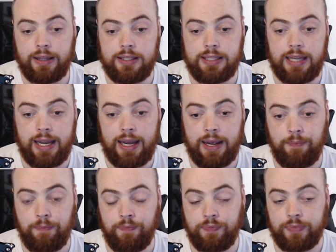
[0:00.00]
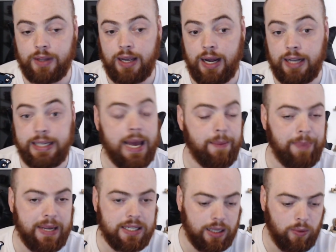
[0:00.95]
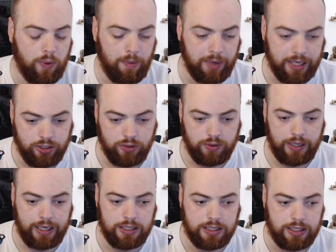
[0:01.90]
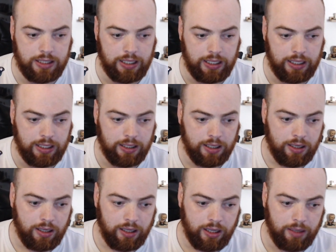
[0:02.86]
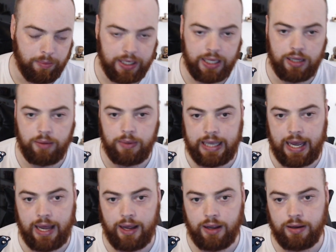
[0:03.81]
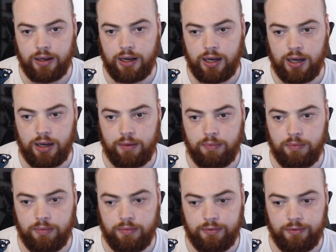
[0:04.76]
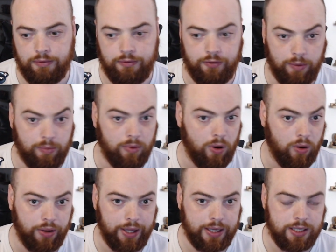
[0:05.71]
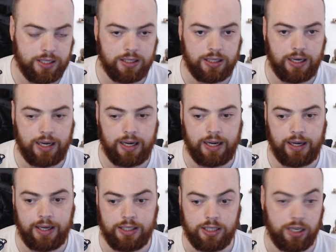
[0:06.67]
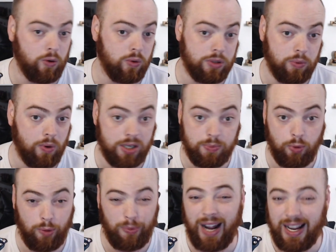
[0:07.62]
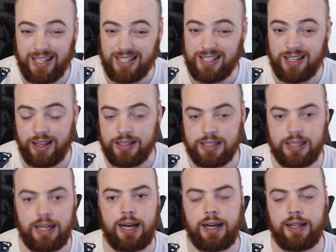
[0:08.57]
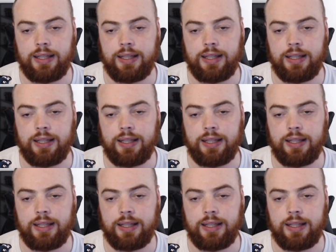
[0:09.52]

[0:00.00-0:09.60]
yeah, basically what I'm going to do is the money that we get from all this is going to go towards more prizes and things like that,